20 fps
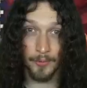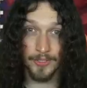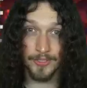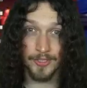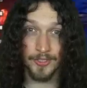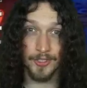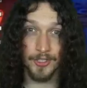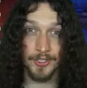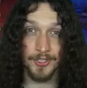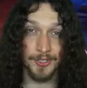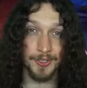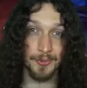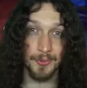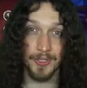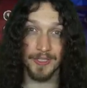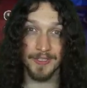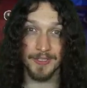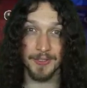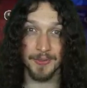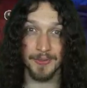wasn't sure
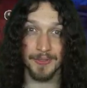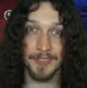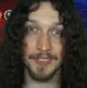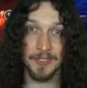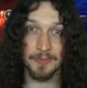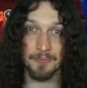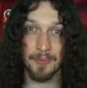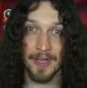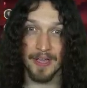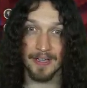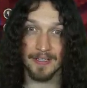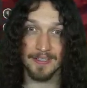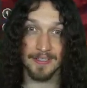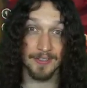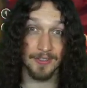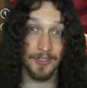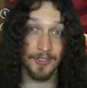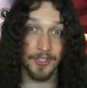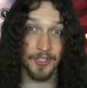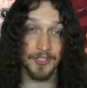what to expect
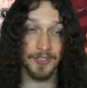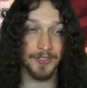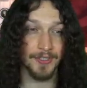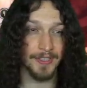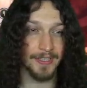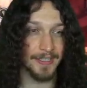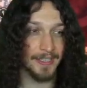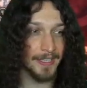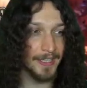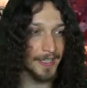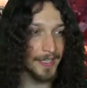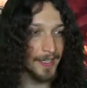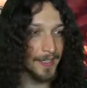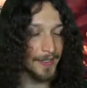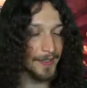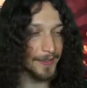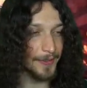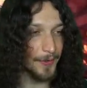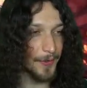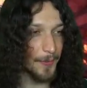initially,
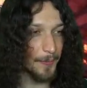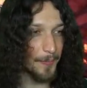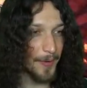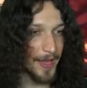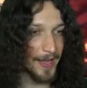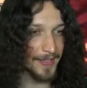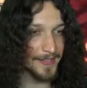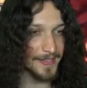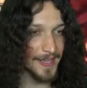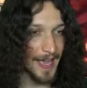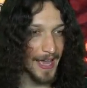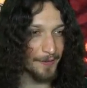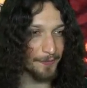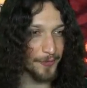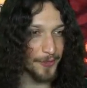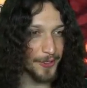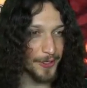going back to half a